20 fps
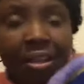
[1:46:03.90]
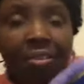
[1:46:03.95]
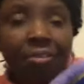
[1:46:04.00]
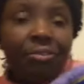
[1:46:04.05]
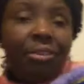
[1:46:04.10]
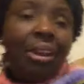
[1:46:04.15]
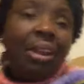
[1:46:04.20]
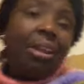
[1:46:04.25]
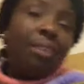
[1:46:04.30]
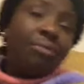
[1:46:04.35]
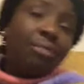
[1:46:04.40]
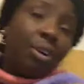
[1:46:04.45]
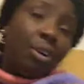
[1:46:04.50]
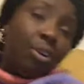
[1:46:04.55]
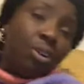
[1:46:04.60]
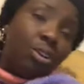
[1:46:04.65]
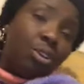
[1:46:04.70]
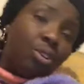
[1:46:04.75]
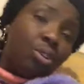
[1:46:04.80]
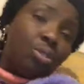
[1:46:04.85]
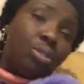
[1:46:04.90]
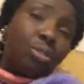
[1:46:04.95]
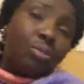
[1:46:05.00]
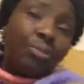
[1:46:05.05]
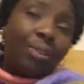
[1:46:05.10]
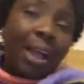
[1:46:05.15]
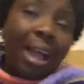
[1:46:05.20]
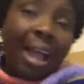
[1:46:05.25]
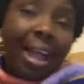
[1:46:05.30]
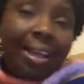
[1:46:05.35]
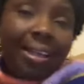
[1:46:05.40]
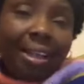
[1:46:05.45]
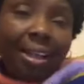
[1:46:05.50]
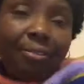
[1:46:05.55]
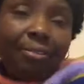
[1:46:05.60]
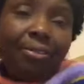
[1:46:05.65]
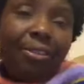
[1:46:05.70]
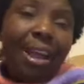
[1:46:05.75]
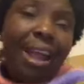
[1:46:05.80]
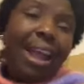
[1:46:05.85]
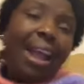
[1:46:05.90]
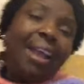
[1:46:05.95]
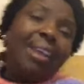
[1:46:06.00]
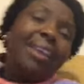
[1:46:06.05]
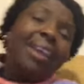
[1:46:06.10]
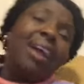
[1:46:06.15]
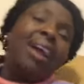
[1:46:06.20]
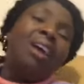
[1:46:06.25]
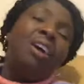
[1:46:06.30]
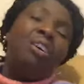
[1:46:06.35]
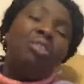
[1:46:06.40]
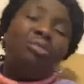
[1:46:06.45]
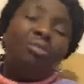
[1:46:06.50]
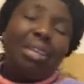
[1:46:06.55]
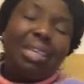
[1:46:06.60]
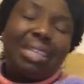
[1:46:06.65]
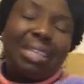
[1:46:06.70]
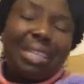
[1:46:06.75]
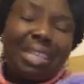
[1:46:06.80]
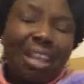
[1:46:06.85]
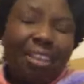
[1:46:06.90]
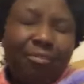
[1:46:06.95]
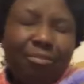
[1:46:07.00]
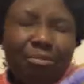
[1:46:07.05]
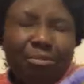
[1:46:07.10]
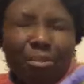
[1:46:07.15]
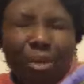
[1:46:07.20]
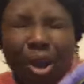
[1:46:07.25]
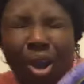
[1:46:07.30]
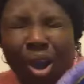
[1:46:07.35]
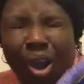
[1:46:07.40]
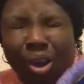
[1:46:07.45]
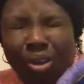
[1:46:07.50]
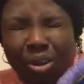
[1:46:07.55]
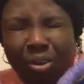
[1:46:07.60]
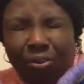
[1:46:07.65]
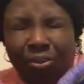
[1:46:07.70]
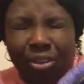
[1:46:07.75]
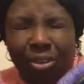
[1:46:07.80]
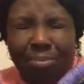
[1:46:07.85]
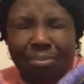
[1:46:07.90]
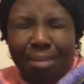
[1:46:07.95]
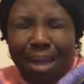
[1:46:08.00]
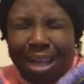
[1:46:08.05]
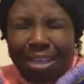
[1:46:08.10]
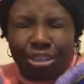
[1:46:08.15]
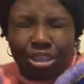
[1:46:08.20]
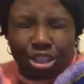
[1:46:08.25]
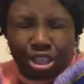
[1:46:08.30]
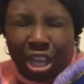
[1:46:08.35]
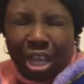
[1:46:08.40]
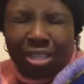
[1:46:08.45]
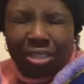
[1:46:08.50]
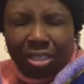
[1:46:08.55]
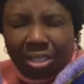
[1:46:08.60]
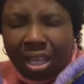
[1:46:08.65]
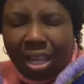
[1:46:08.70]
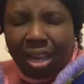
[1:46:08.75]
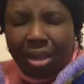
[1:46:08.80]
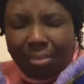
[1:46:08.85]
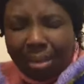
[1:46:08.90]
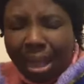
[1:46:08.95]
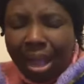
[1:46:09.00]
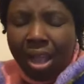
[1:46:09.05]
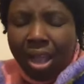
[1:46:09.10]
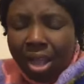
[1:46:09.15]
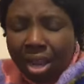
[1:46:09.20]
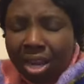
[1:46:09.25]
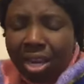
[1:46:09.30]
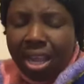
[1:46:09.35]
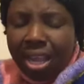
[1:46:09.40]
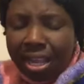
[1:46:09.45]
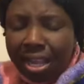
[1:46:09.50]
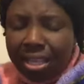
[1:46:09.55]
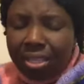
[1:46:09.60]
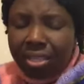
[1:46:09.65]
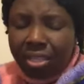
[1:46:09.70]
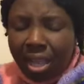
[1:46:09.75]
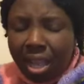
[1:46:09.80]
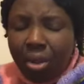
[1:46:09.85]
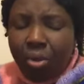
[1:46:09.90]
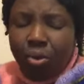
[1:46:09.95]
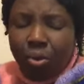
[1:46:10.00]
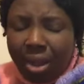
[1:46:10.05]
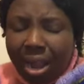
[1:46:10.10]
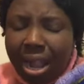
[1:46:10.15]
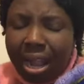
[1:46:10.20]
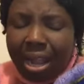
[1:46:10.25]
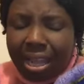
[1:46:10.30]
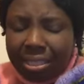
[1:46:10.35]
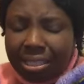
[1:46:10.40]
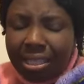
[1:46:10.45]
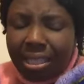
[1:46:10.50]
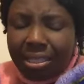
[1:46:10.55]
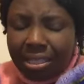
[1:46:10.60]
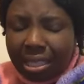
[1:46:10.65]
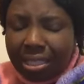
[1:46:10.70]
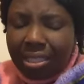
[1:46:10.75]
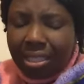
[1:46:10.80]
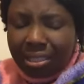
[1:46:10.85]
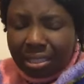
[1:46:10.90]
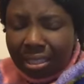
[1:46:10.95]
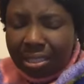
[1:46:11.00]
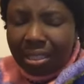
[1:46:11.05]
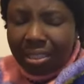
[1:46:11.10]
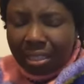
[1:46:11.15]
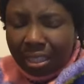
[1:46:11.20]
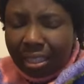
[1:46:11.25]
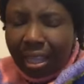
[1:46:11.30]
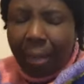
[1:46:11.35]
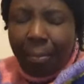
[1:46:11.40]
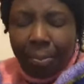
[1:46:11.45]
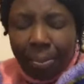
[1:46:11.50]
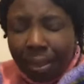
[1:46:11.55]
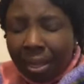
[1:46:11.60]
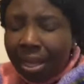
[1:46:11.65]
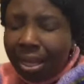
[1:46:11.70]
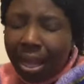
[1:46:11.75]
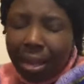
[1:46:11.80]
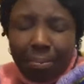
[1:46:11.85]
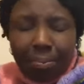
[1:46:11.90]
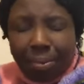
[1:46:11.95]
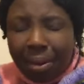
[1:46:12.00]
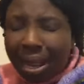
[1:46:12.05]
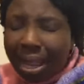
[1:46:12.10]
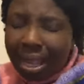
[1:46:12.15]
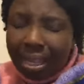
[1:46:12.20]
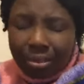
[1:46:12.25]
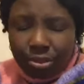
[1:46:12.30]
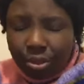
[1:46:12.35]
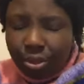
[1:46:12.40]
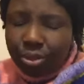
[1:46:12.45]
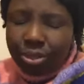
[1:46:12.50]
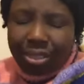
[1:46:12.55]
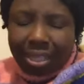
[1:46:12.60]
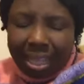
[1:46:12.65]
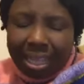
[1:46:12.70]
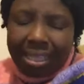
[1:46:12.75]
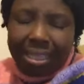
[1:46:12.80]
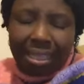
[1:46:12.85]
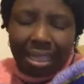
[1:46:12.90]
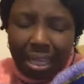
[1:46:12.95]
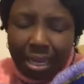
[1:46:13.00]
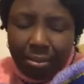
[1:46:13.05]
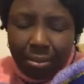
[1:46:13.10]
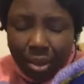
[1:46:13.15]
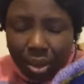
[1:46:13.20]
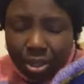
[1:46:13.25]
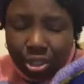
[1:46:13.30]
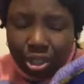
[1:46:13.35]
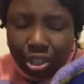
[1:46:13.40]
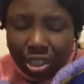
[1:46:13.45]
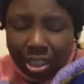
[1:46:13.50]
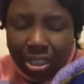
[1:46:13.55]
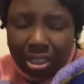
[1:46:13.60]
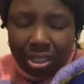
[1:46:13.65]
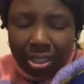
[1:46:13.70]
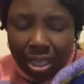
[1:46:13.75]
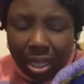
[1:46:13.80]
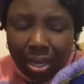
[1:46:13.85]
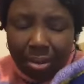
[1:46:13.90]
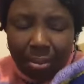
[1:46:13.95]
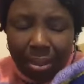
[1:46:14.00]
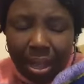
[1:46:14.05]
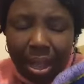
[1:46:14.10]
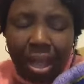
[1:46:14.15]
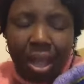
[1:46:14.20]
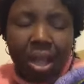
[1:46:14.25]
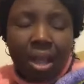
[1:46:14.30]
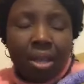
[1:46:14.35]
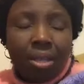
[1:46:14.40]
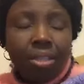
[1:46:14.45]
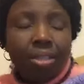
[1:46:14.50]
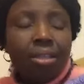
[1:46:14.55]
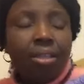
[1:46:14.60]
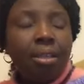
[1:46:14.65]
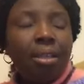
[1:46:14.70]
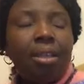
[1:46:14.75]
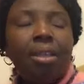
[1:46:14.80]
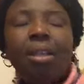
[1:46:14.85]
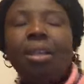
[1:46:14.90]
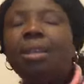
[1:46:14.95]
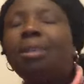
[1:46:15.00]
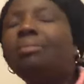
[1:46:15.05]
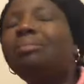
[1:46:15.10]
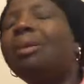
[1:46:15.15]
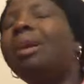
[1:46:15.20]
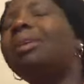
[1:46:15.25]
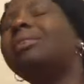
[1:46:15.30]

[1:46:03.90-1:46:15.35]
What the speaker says: Fire of the Holy Ghost. Fire, fire. Receive more of him. Mashantalaba. Lekete kukakata tatatatatata. La brakatos kendelebo shintaraba. Eba